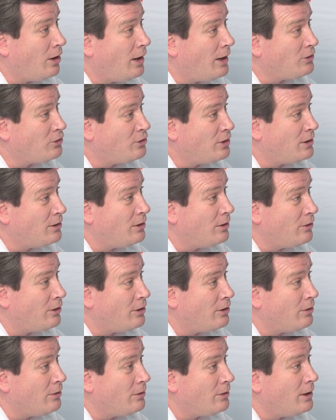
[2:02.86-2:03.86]
launched into
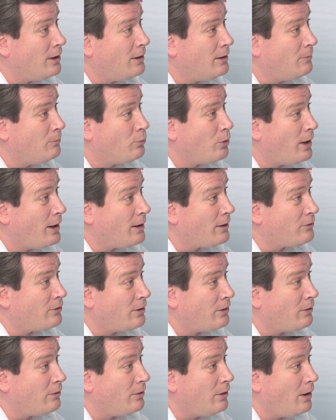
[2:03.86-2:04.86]
their uh, products
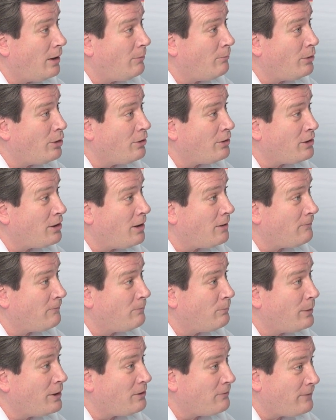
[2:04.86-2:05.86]
in uh, Marignane
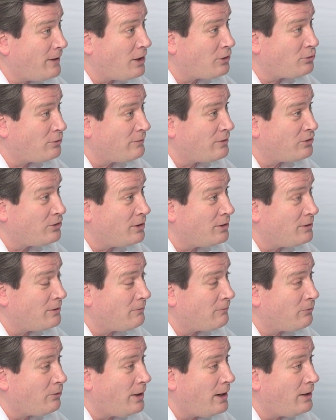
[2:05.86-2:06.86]
manufacturing
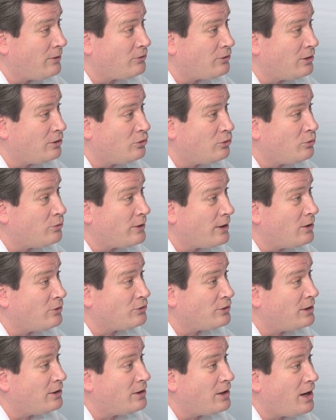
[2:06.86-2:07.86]
facility in France in
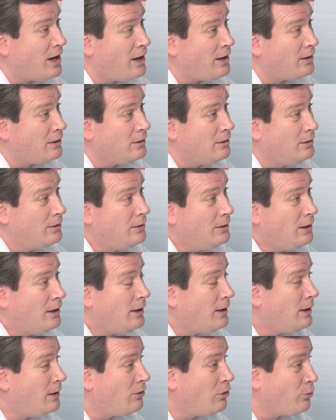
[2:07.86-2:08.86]
2009
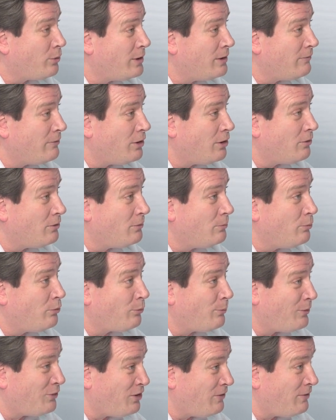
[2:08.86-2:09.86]
on three of their
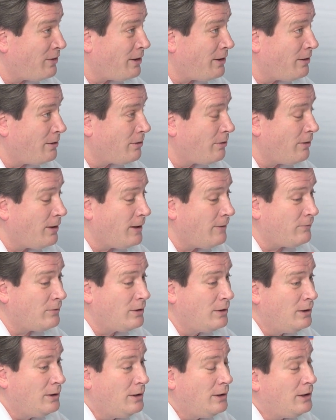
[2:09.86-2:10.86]
specific aircraft.
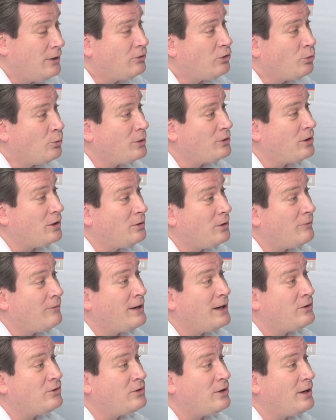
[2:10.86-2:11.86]
And so what the
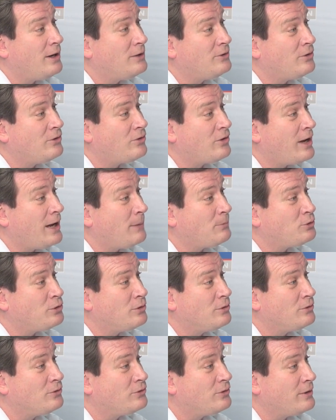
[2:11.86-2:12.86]
device does is
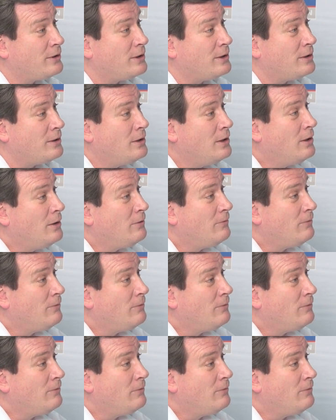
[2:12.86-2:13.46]
captures the